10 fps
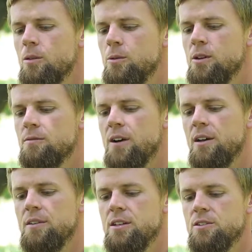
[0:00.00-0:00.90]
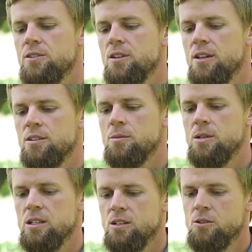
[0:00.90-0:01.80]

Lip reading: We have found these to be